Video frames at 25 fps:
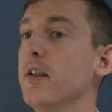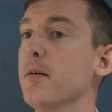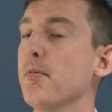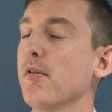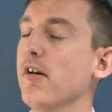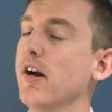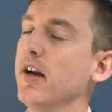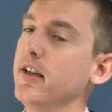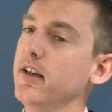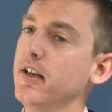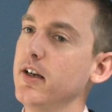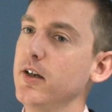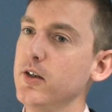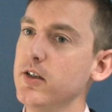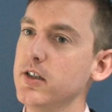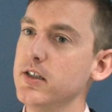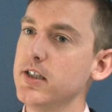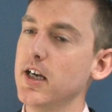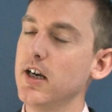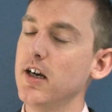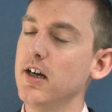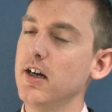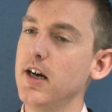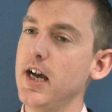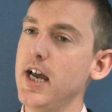way that brand owners
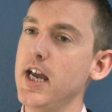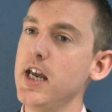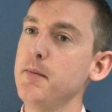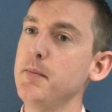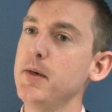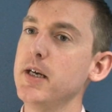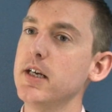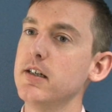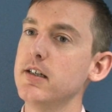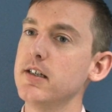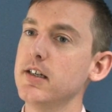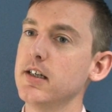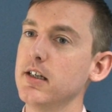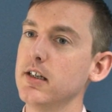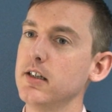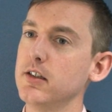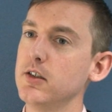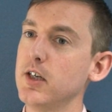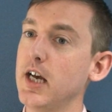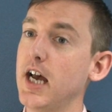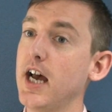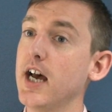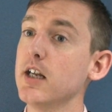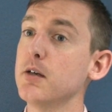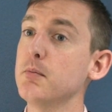are aiming
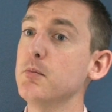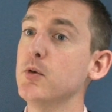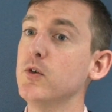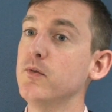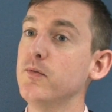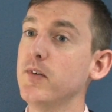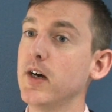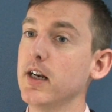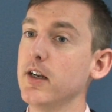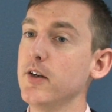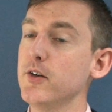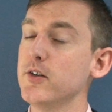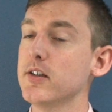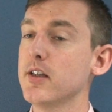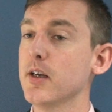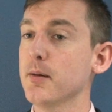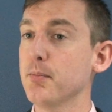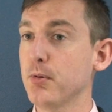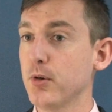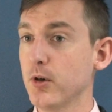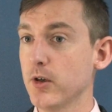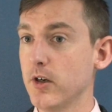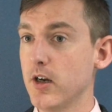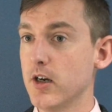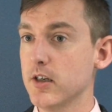to add more value to their
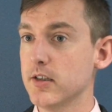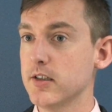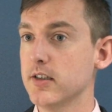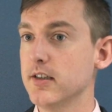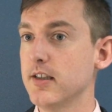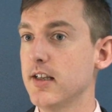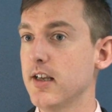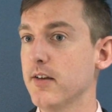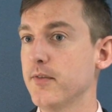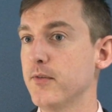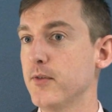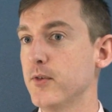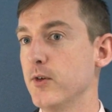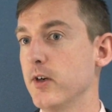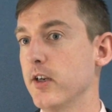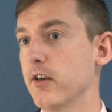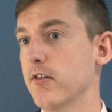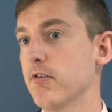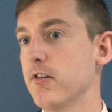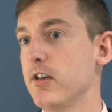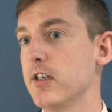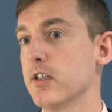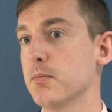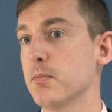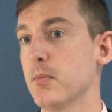product and therefore
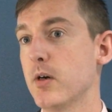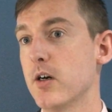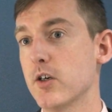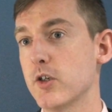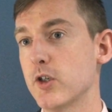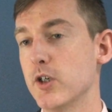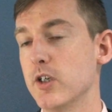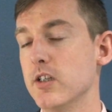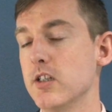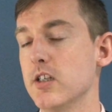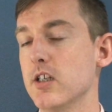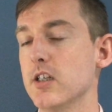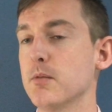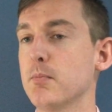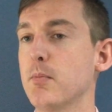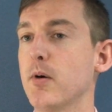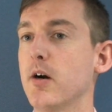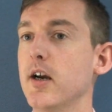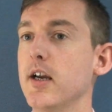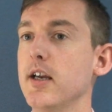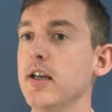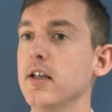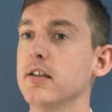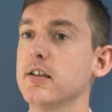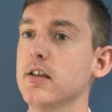increase margins is
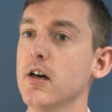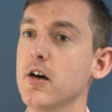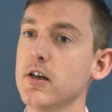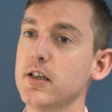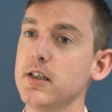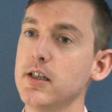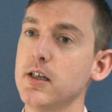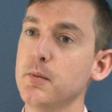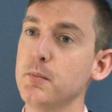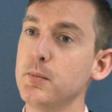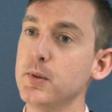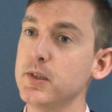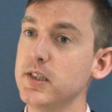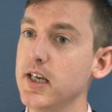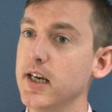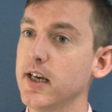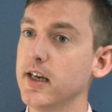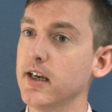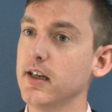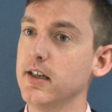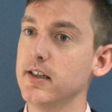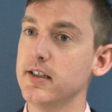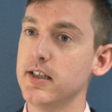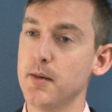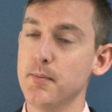by targeting
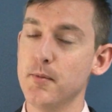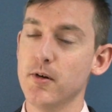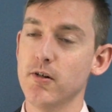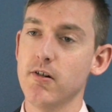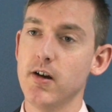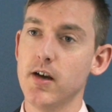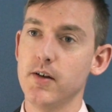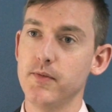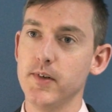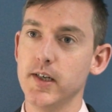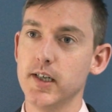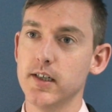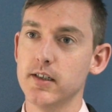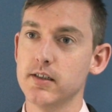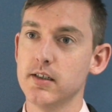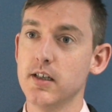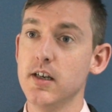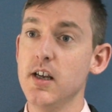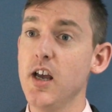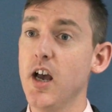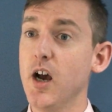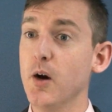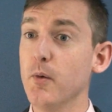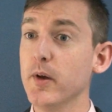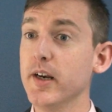particular demographics.
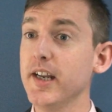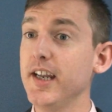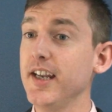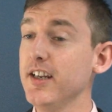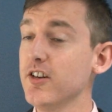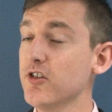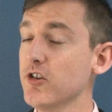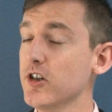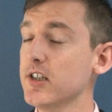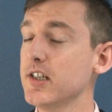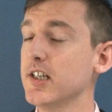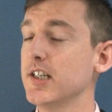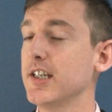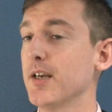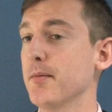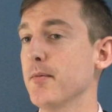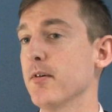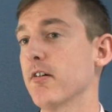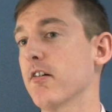And one interesting